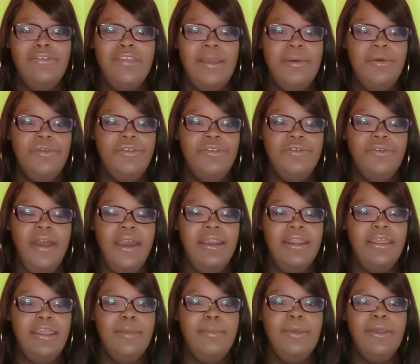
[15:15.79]
he was just trying to
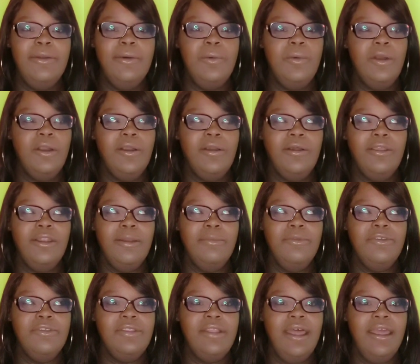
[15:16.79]
give me the world. I'm
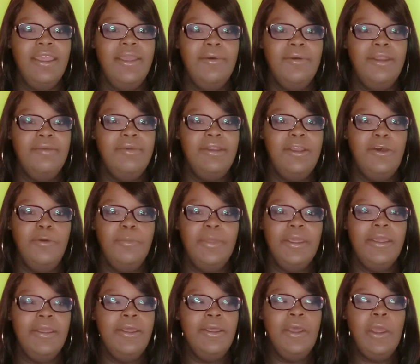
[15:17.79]
just like, you don't even know
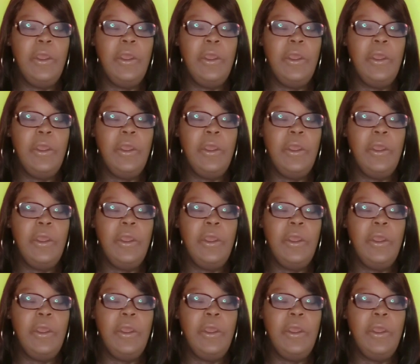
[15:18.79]
me.